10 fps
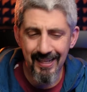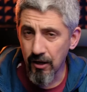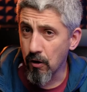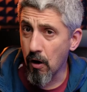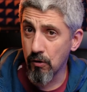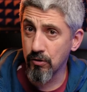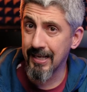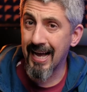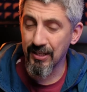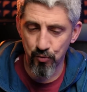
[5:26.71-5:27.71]
the colors
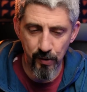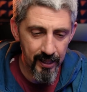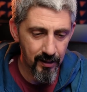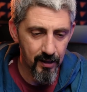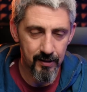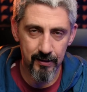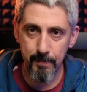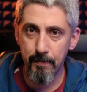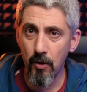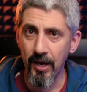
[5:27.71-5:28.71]
as well. The
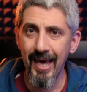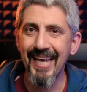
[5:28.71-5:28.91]
bokeh